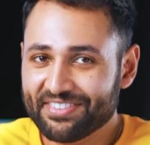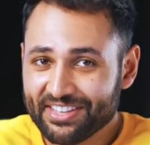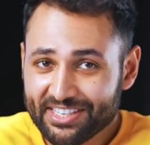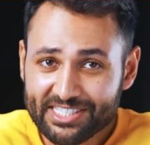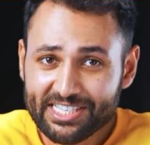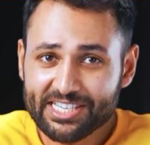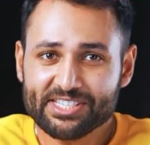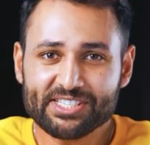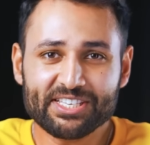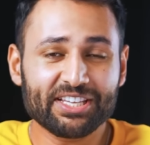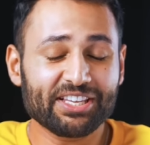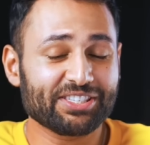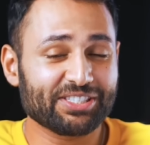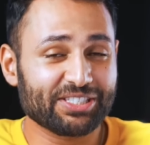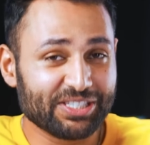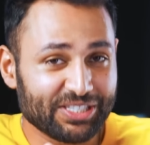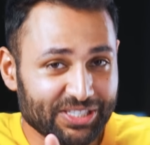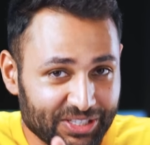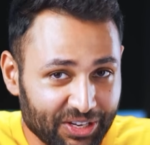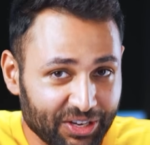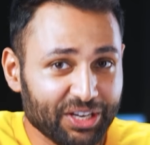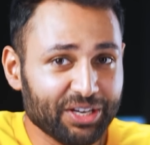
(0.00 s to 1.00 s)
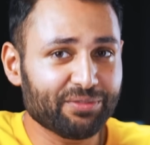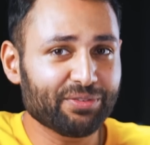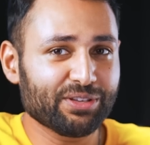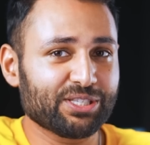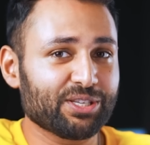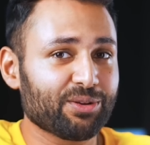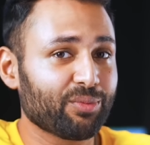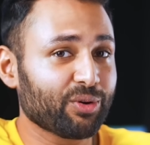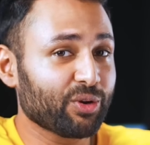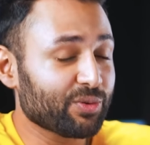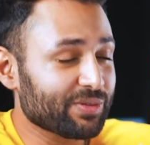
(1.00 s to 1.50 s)
This listing is designed for
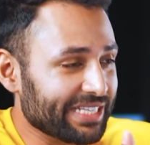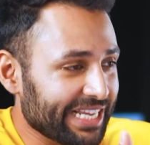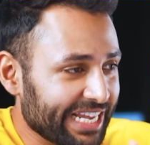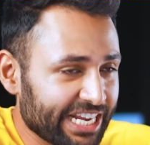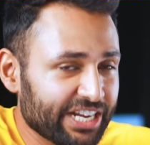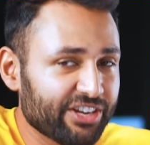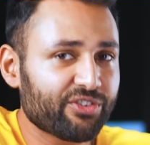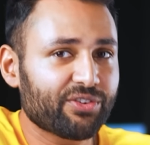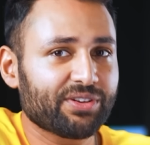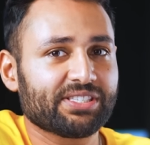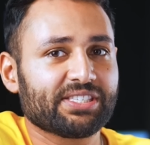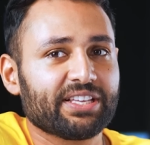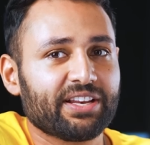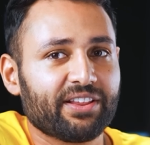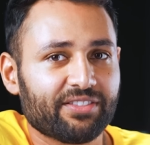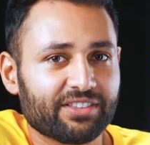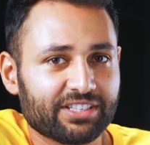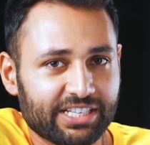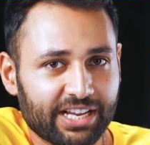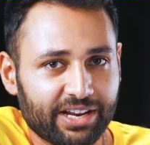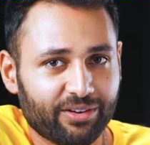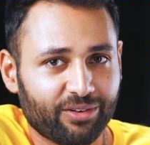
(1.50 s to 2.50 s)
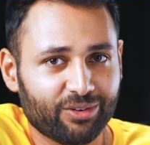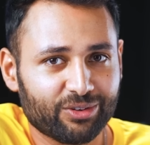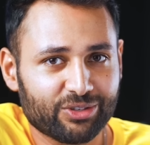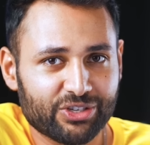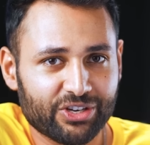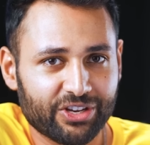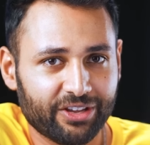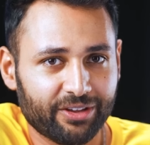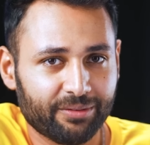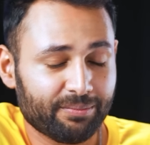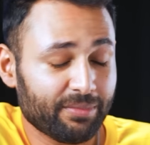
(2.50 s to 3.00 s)
someone who's interested in the
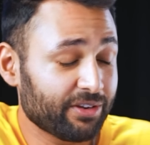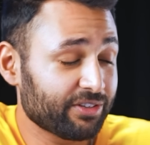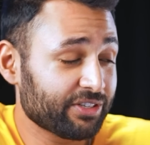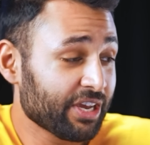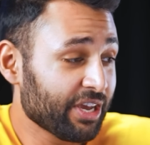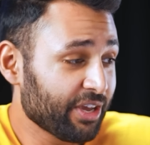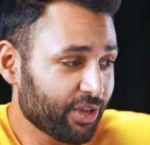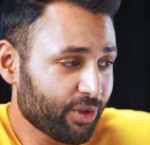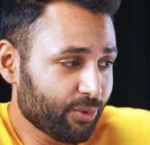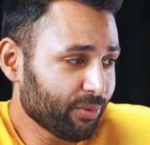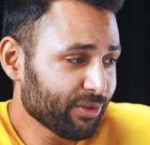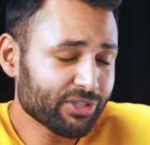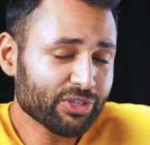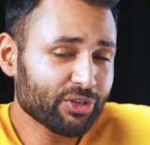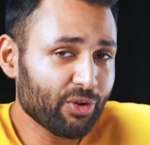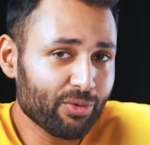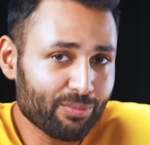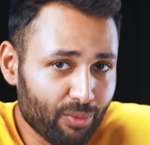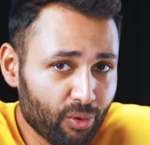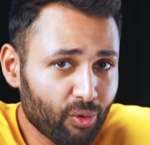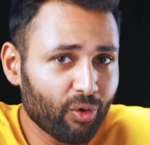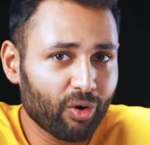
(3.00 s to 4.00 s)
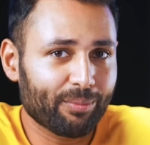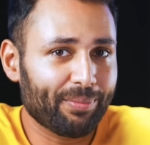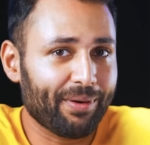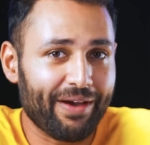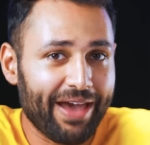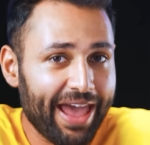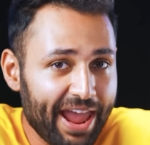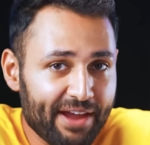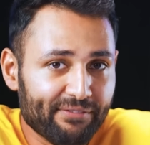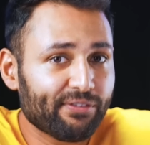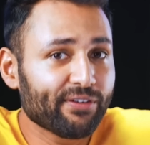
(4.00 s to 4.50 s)
technology and who wants to know more
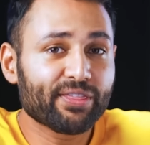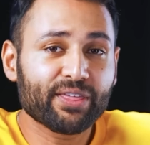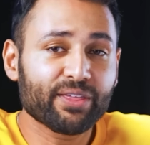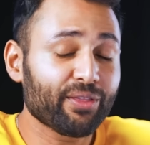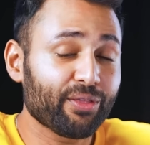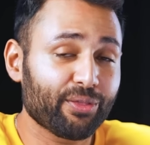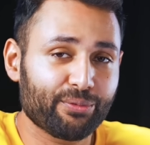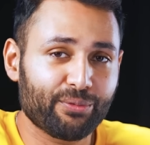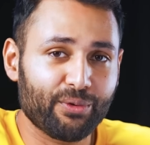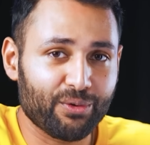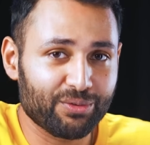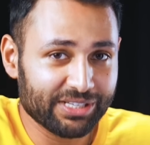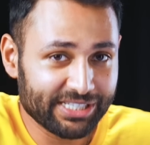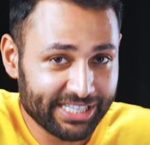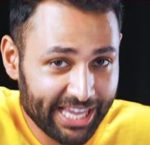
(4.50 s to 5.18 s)
about everything that the phone is